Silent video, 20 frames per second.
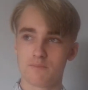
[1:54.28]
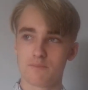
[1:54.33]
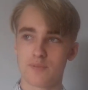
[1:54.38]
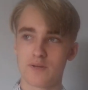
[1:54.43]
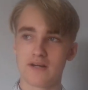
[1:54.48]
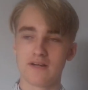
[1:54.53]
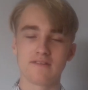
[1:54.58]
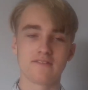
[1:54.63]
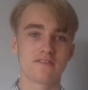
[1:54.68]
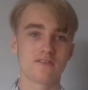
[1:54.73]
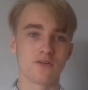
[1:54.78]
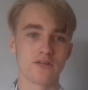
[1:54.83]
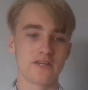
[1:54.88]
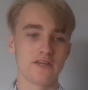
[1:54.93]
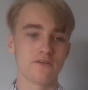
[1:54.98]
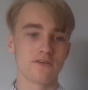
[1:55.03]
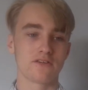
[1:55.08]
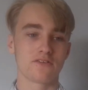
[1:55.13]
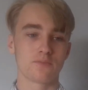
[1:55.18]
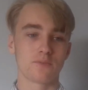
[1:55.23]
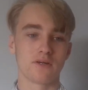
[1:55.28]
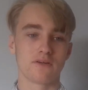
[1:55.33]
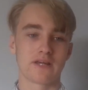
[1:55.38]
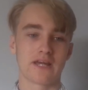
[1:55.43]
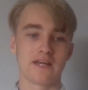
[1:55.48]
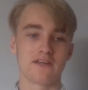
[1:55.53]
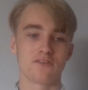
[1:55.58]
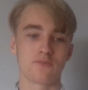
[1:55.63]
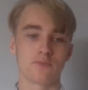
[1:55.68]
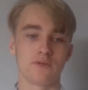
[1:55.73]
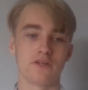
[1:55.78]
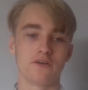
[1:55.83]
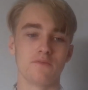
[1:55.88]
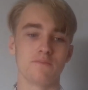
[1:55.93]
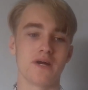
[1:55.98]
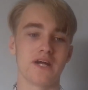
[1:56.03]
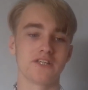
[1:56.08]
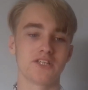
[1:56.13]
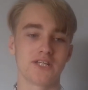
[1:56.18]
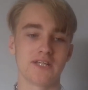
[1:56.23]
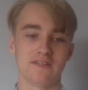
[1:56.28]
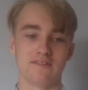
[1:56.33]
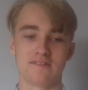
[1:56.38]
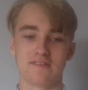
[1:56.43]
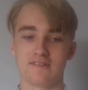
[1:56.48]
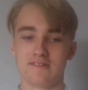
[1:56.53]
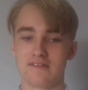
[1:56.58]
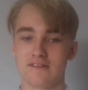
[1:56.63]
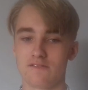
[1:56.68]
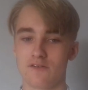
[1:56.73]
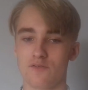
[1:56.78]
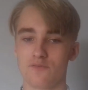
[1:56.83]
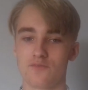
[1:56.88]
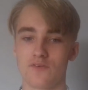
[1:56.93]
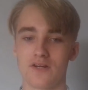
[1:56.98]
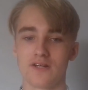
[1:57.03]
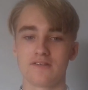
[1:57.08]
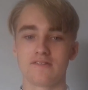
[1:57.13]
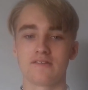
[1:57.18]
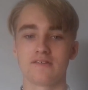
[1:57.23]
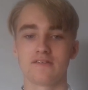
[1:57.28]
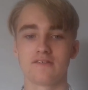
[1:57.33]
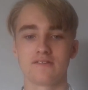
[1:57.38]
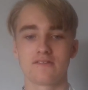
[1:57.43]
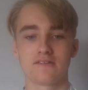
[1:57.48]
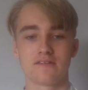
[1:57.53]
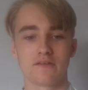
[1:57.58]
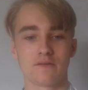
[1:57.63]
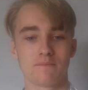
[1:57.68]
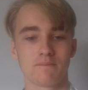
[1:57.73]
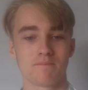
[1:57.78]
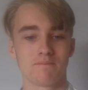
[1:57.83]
but the US Wildcats were no match against the Zero fighters,